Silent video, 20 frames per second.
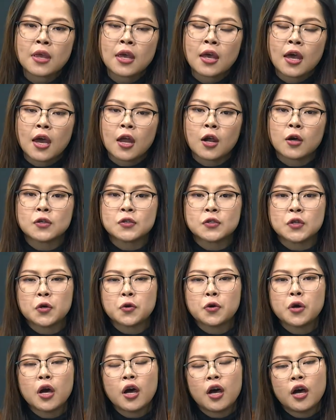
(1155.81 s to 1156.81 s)
And also,
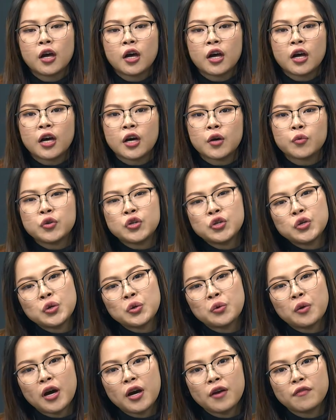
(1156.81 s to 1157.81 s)
when you
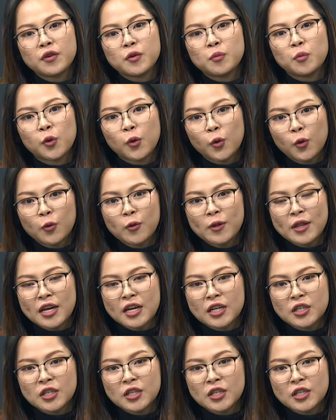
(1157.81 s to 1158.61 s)
arrive in Mongolia